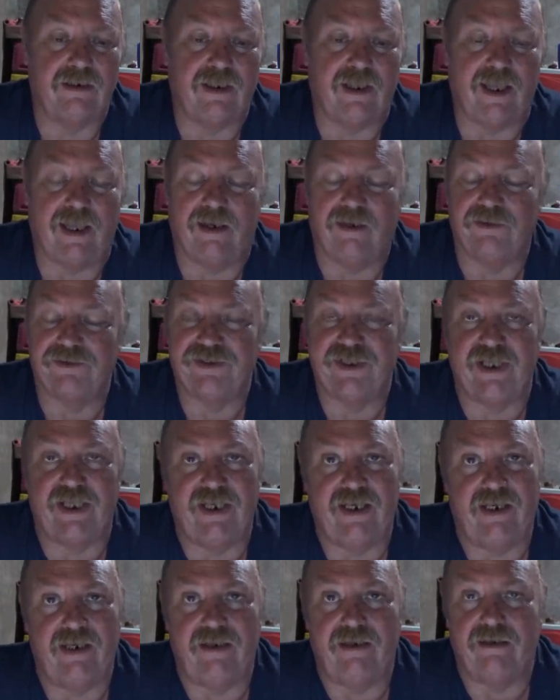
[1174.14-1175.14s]
I don't see
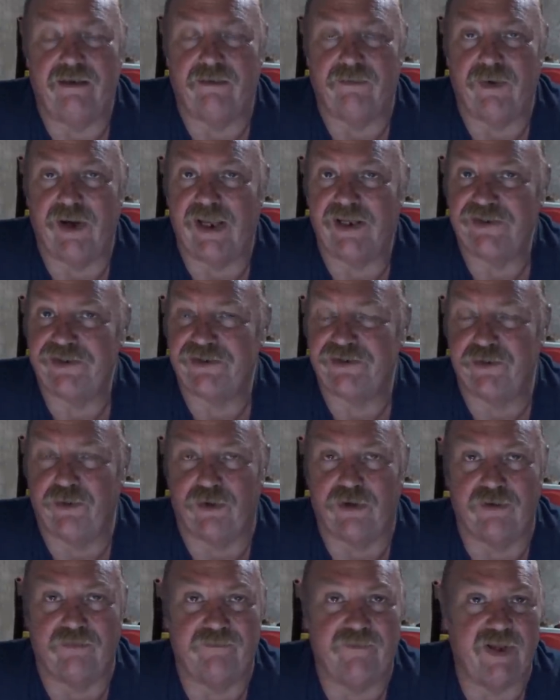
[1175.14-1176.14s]
any arrests or
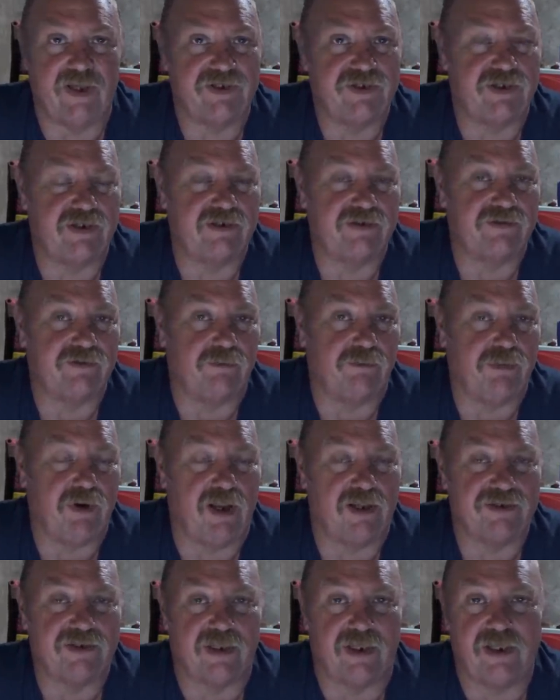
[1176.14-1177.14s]
convictions or
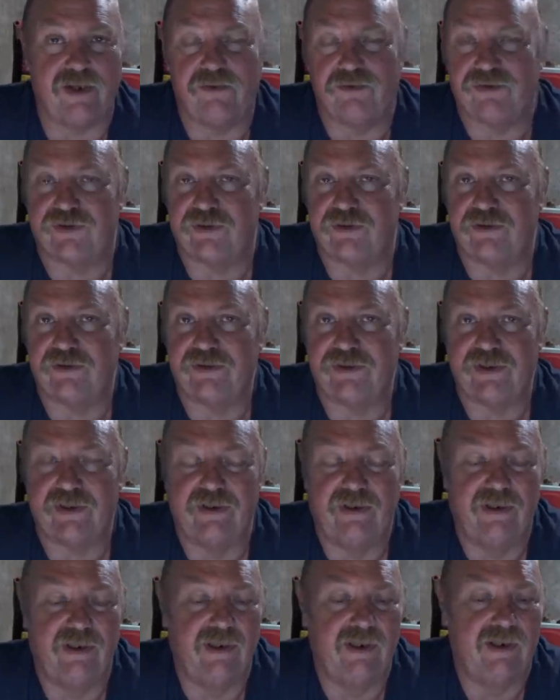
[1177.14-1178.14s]
prosecutions.
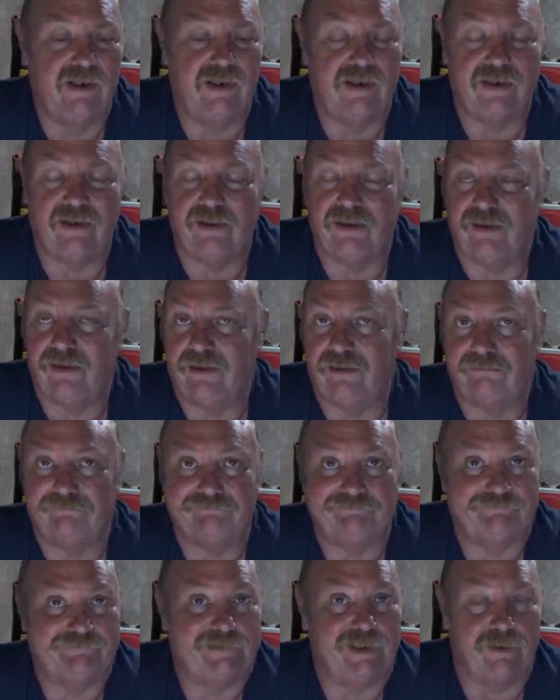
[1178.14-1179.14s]

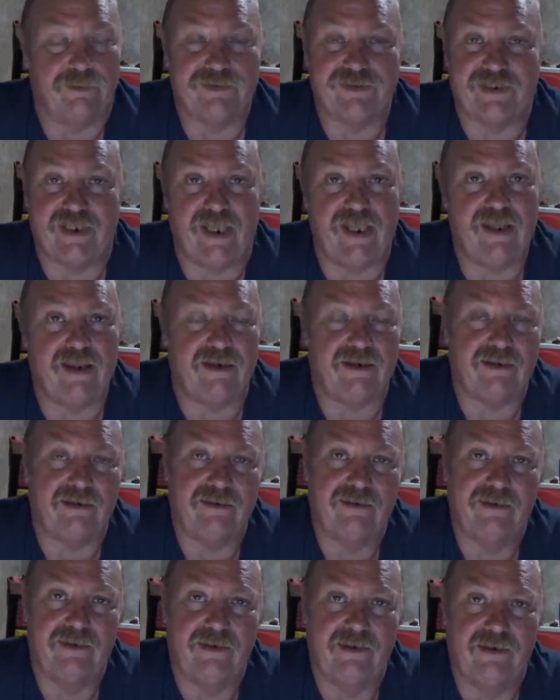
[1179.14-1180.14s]
Don't see it.
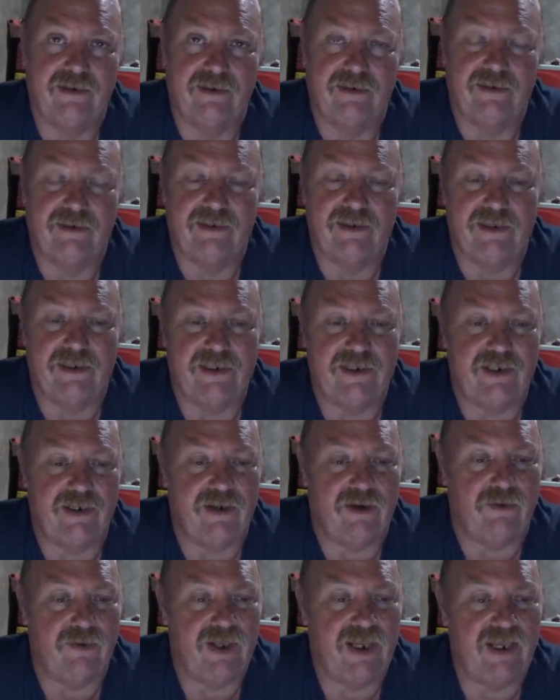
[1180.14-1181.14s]
You
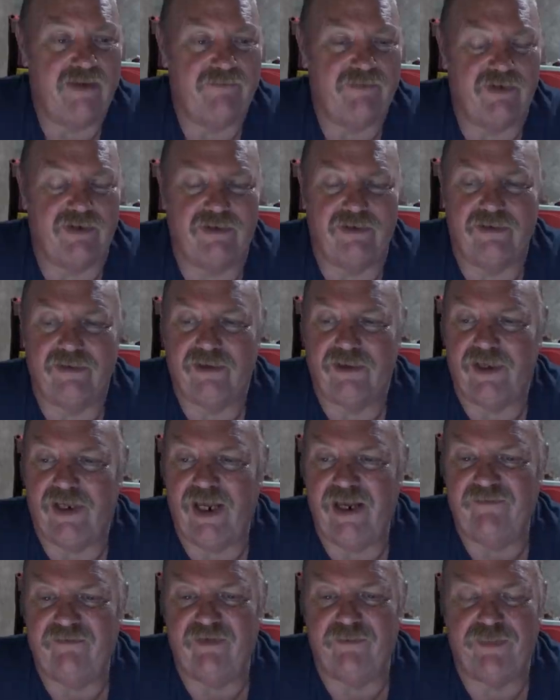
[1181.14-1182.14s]
know,
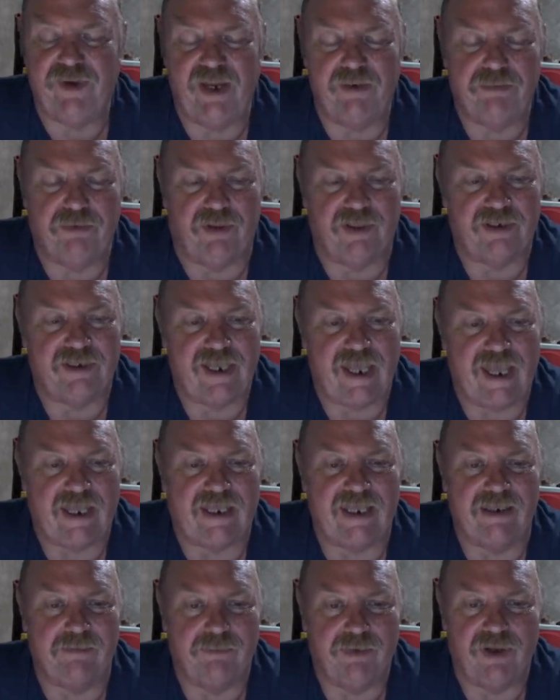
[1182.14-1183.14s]
even people
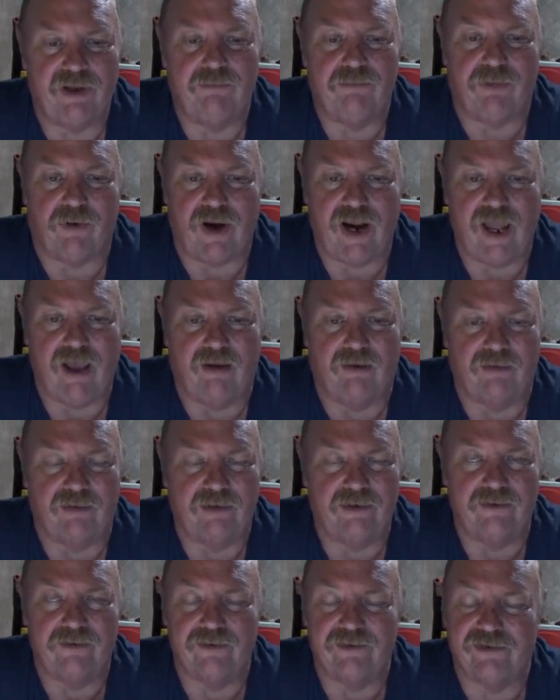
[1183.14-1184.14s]
attacking Bud Brown,
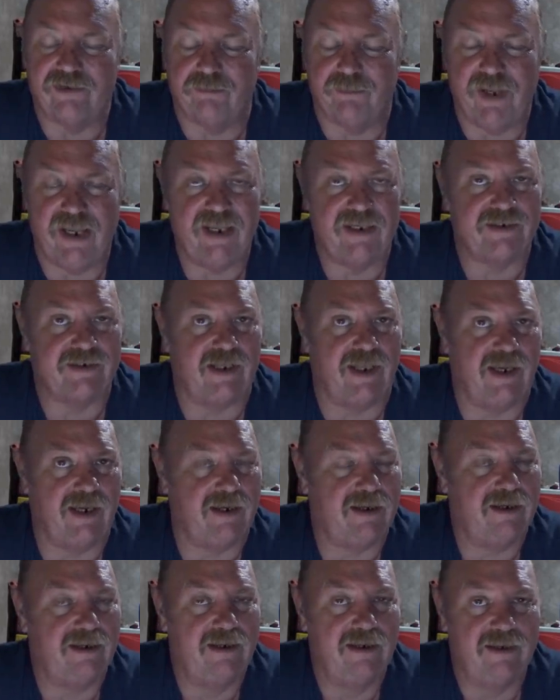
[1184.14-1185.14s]
who to me is like
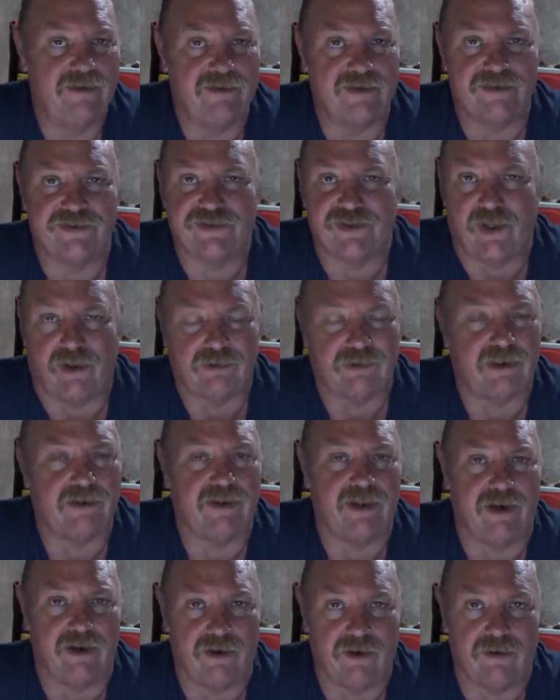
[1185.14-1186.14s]
the salt of
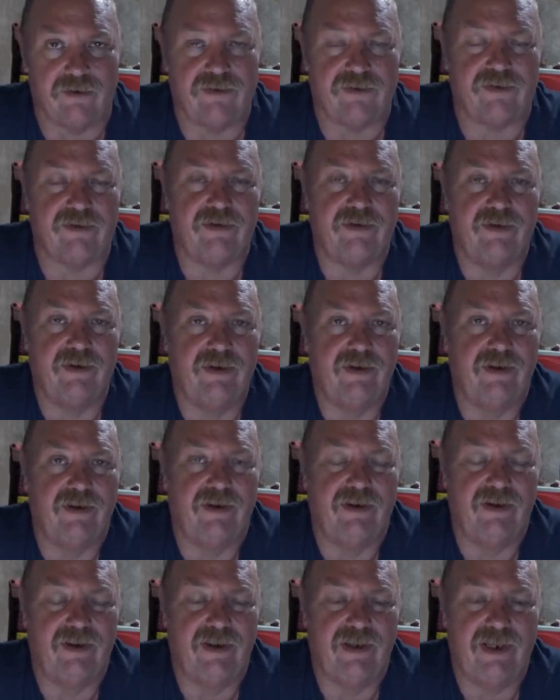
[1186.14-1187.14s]
the earth,
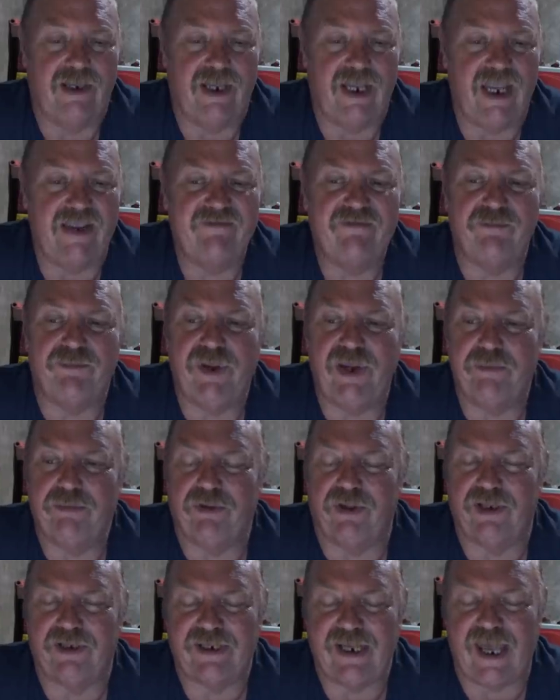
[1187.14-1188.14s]
even
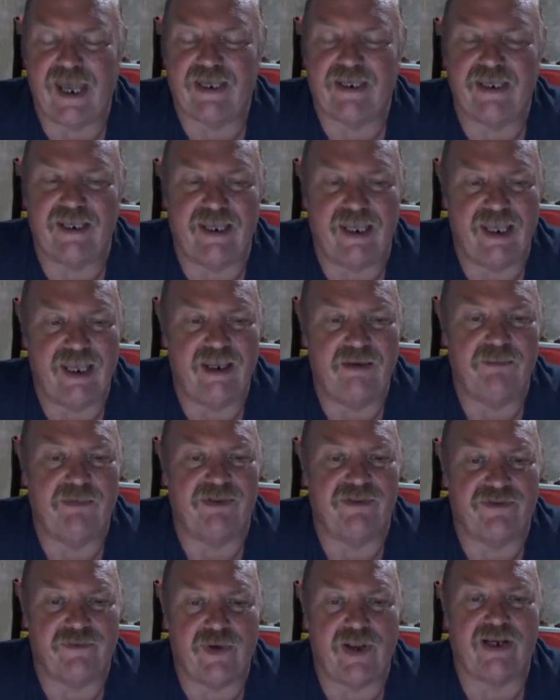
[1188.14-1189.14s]
people attacking him
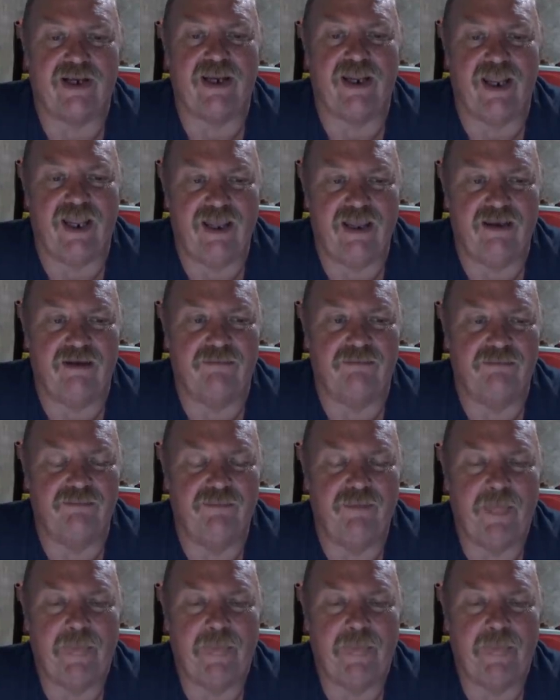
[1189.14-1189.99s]
and threatening him